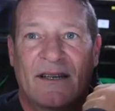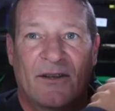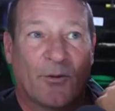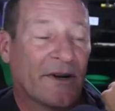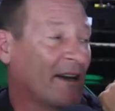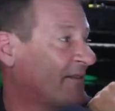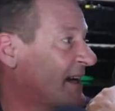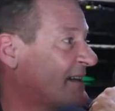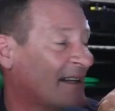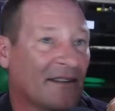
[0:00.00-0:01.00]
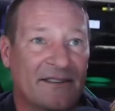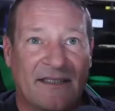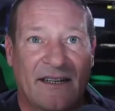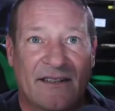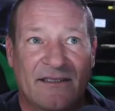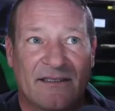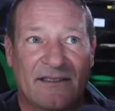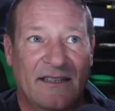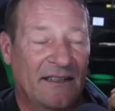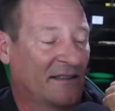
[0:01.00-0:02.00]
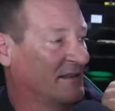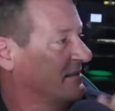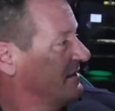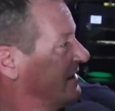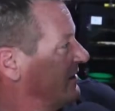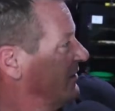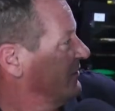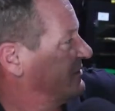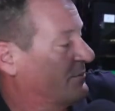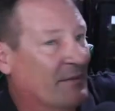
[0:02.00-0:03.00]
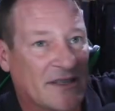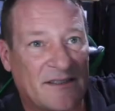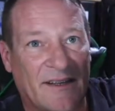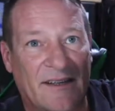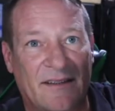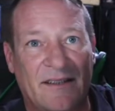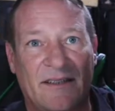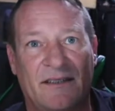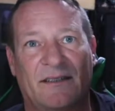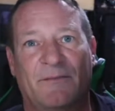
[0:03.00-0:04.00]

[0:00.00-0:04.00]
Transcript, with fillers: The one I've got downstairs is in an enclosure much like the